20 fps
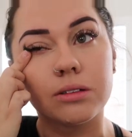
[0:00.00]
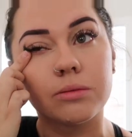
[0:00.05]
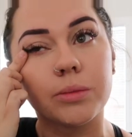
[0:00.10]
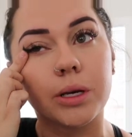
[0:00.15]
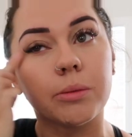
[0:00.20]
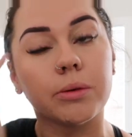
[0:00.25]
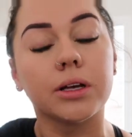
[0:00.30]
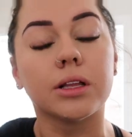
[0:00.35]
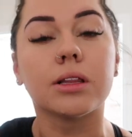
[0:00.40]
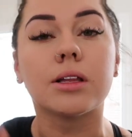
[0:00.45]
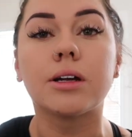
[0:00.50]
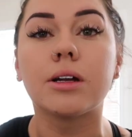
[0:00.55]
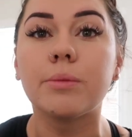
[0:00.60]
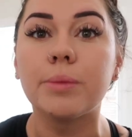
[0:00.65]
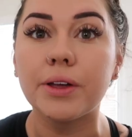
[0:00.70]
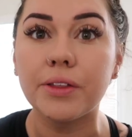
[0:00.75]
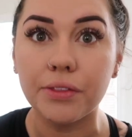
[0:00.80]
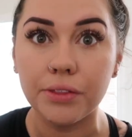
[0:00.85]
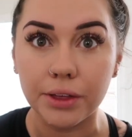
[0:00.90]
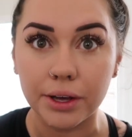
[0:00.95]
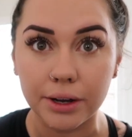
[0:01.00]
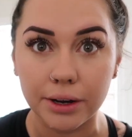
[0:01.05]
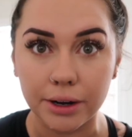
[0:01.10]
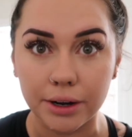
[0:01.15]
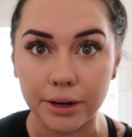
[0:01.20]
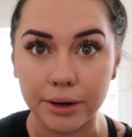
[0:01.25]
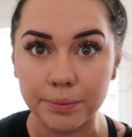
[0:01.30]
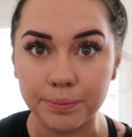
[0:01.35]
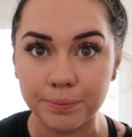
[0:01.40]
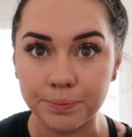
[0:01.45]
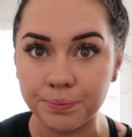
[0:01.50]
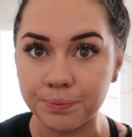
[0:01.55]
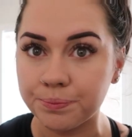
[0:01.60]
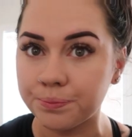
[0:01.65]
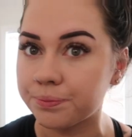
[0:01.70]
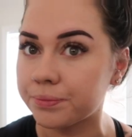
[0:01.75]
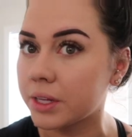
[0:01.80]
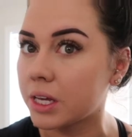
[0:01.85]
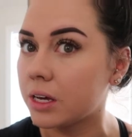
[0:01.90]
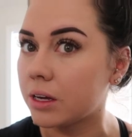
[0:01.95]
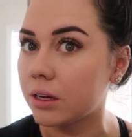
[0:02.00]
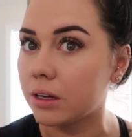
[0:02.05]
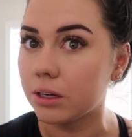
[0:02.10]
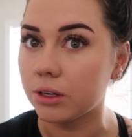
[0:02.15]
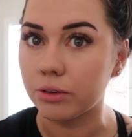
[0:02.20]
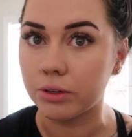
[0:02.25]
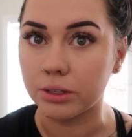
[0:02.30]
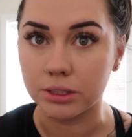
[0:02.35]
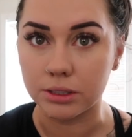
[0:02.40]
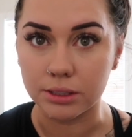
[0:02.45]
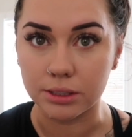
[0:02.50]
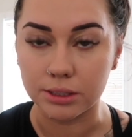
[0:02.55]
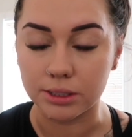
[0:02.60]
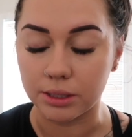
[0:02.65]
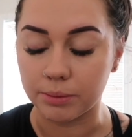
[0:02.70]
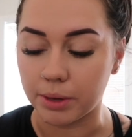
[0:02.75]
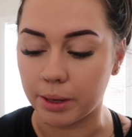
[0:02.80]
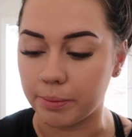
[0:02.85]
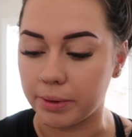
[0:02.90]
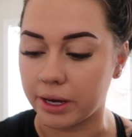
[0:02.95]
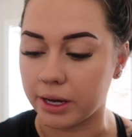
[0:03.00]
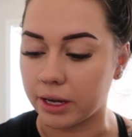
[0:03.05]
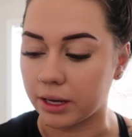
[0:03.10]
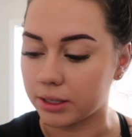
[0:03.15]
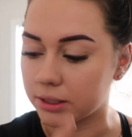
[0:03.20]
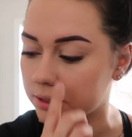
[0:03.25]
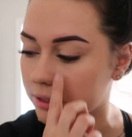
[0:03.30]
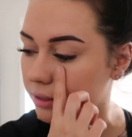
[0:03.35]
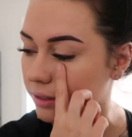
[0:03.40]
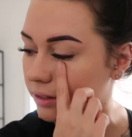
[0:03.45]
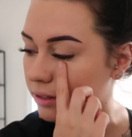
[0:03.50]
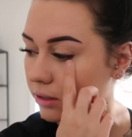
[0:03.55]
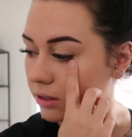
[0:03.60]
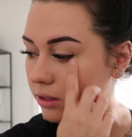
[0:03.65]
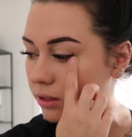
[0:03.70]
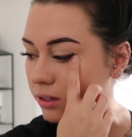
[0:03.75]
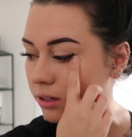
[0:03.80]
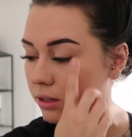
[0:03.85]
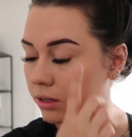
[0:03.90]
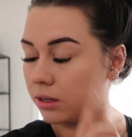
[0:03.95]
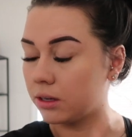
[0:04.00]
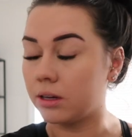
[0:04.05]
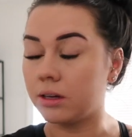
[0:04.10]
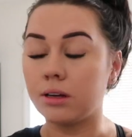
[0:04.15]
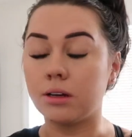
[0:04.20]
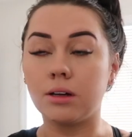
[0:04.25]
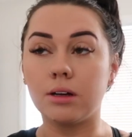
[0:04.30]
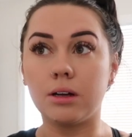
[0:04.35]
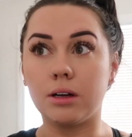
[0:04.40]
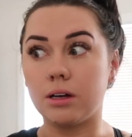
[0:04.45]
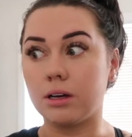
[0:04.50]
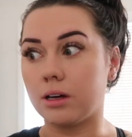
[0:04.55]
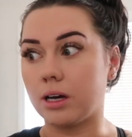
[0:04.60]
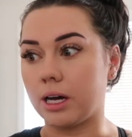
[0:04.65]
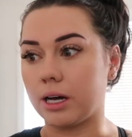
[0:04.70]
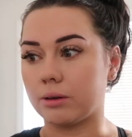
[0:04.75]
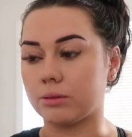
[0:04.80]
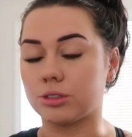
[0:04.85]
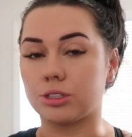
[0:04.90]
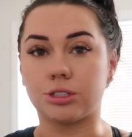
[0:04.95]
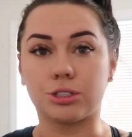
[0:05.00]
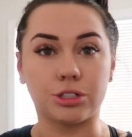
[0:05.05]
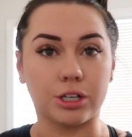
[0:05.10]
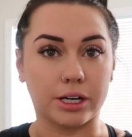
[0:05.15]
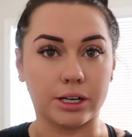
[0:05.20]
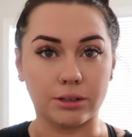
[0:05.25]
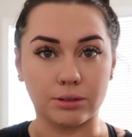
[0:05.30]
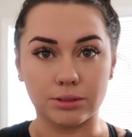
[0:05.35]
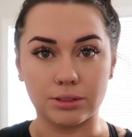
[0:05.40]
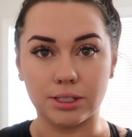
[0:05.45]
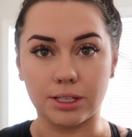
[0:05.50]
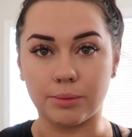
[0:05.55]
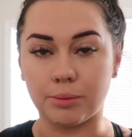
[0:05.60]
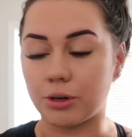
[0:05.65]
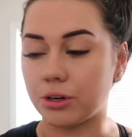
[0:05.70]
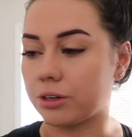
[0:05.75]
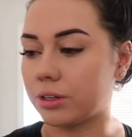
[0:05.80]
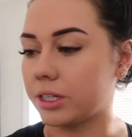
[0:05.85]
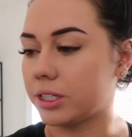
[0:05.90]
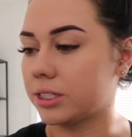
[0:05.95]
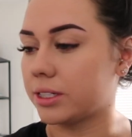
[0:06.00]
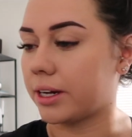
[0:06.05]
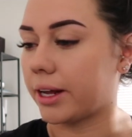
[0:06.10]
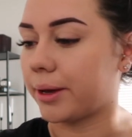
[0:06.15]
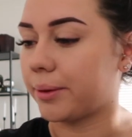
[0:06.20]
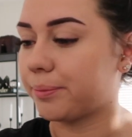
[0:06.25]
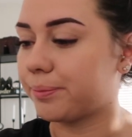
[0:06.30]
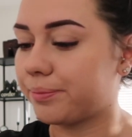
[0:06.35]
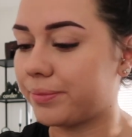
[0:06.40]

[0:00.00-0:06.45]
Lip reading: maybe a little bit thicker. You can still see my bags. I will just try to go to sleep early tonight.